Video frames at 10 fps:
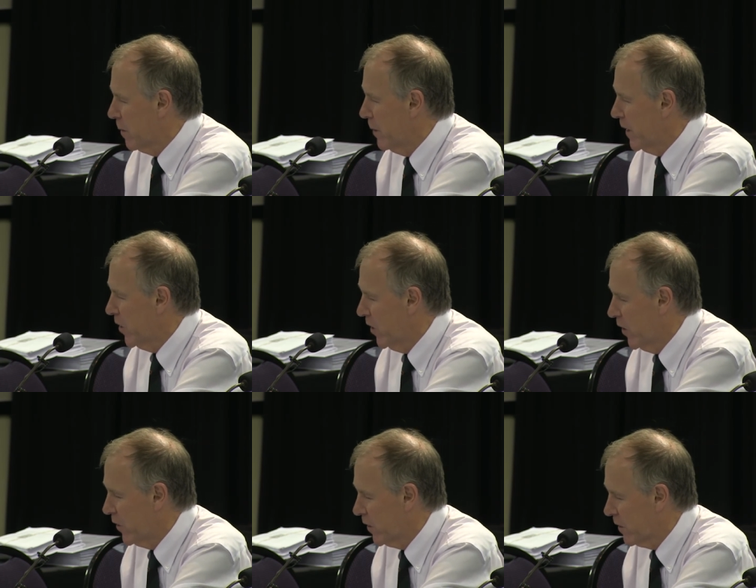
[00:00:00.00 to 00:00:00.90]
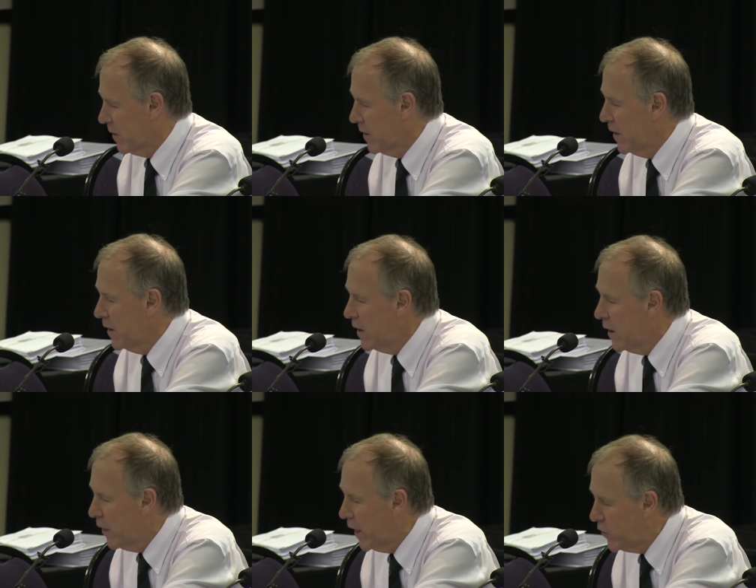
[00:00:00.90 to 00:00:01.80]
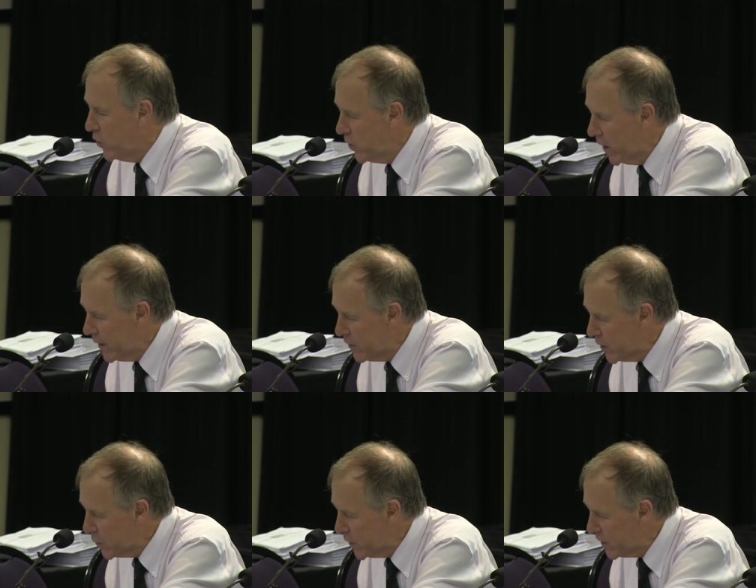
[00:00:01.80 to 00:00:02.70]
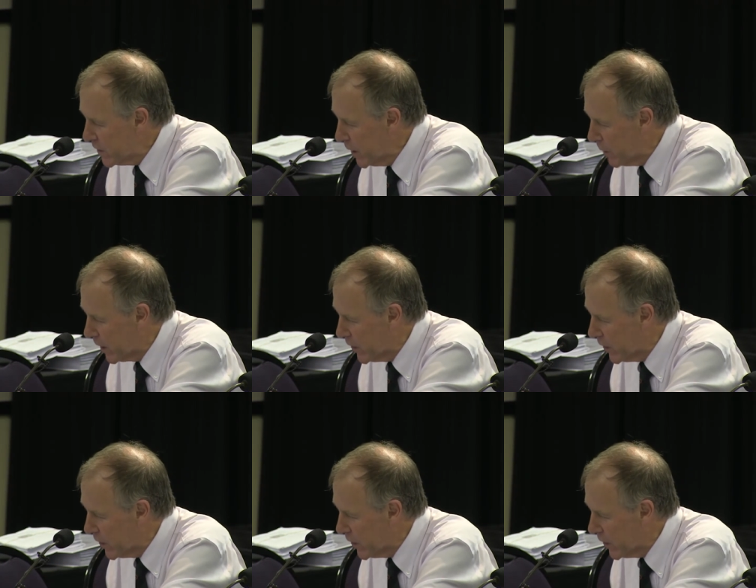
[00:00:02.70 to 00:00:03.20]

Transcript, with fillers: because they do not have a different stomach.